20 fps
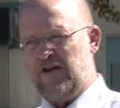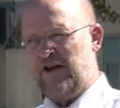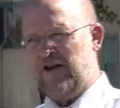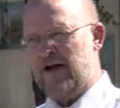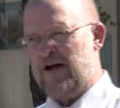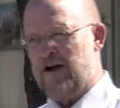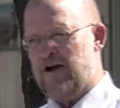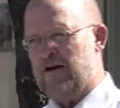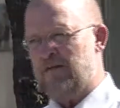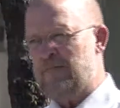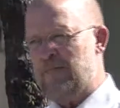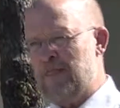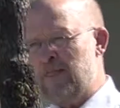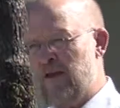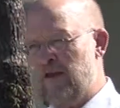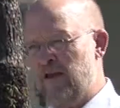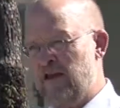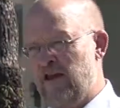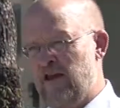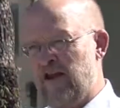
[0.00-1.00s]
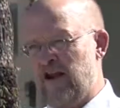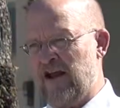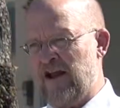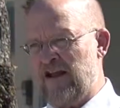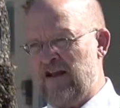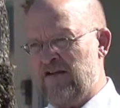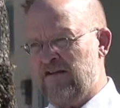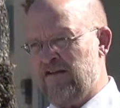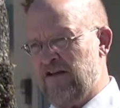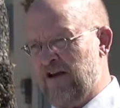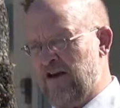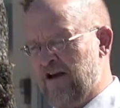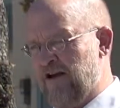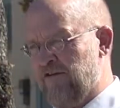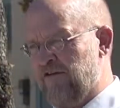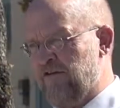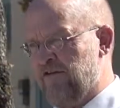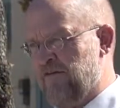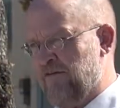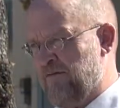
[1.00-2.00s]
ER. And I
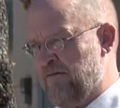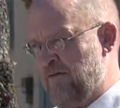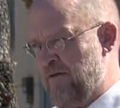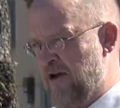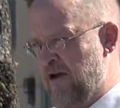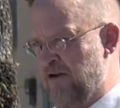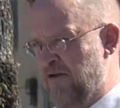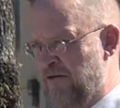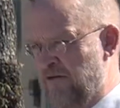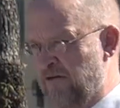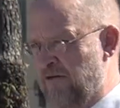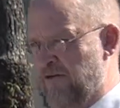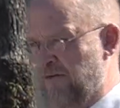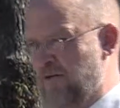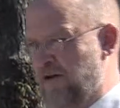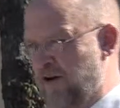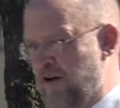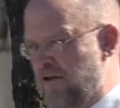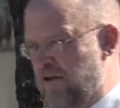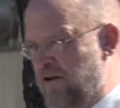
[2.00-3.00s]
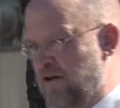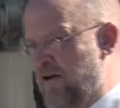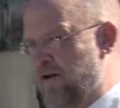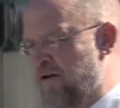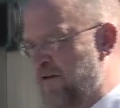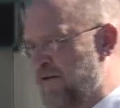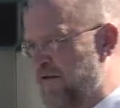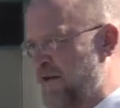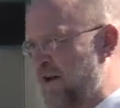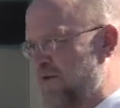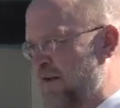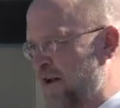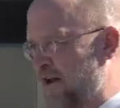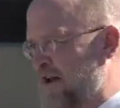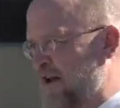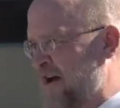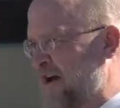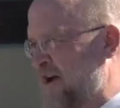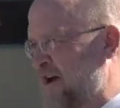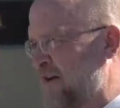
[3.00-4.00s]
ETS'd on June 23rd,
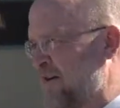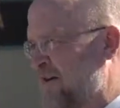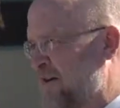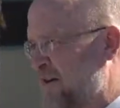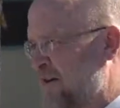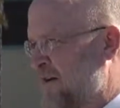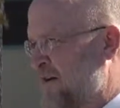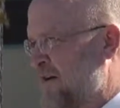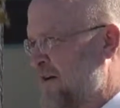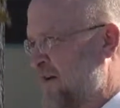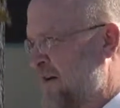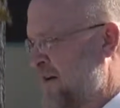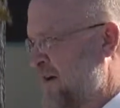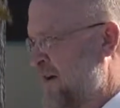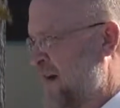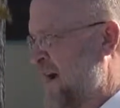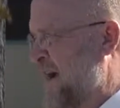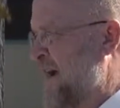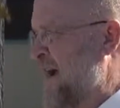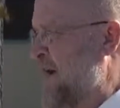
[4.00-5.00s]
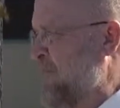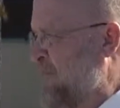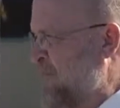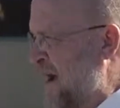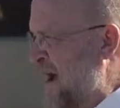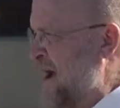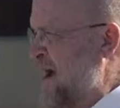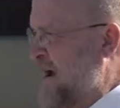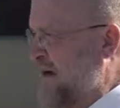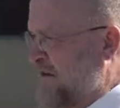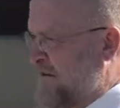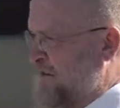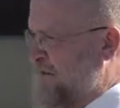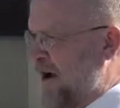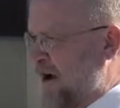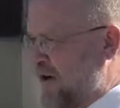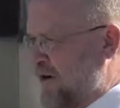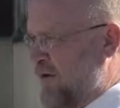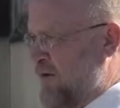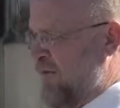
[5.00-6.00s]
'79. I got back to
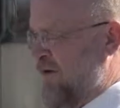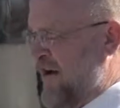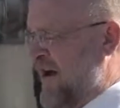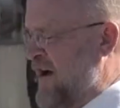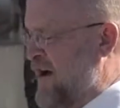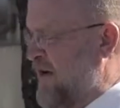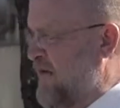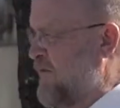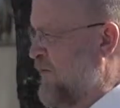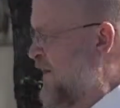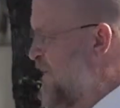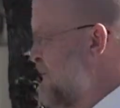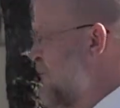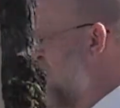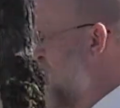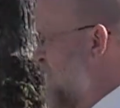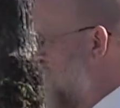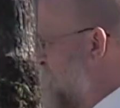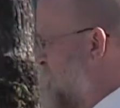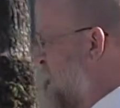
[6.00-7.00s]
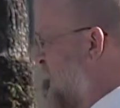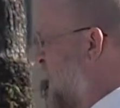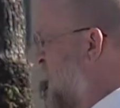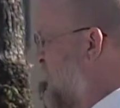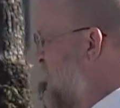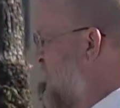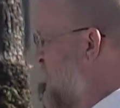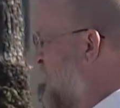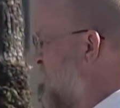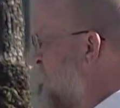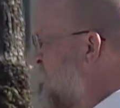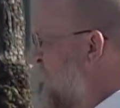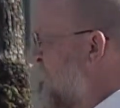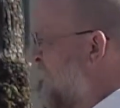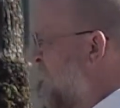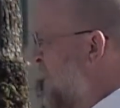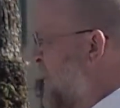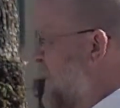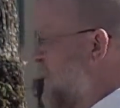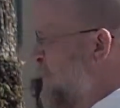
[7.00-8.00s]
my hometown, West Bend, Wisconsin,
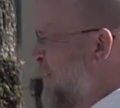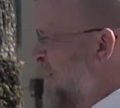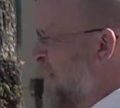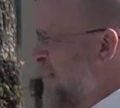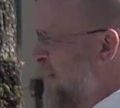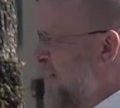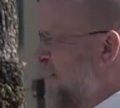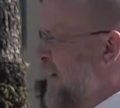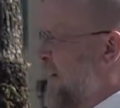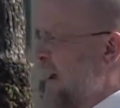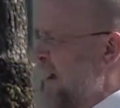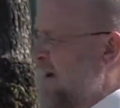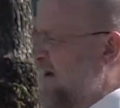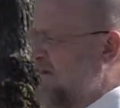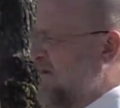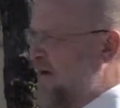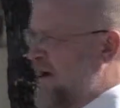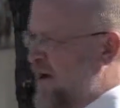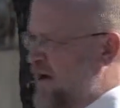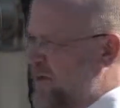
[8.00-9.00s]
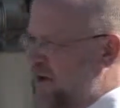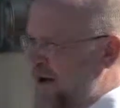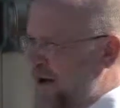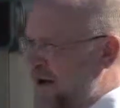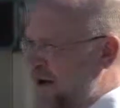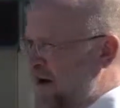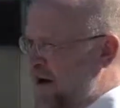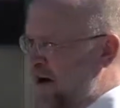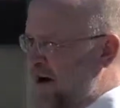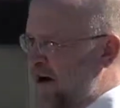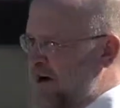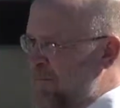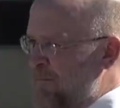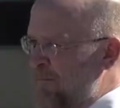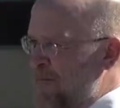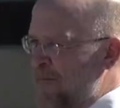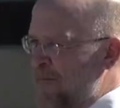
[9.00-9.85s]
immediately got a job in ER.